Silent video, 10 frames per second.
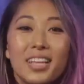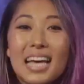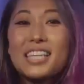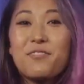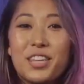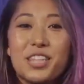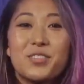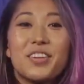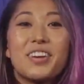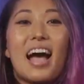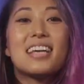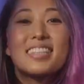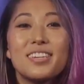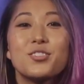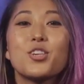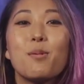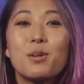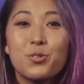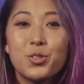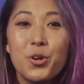Well, that's it for this week, you guys. Thank you
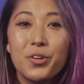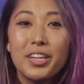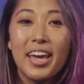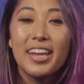so much for tuning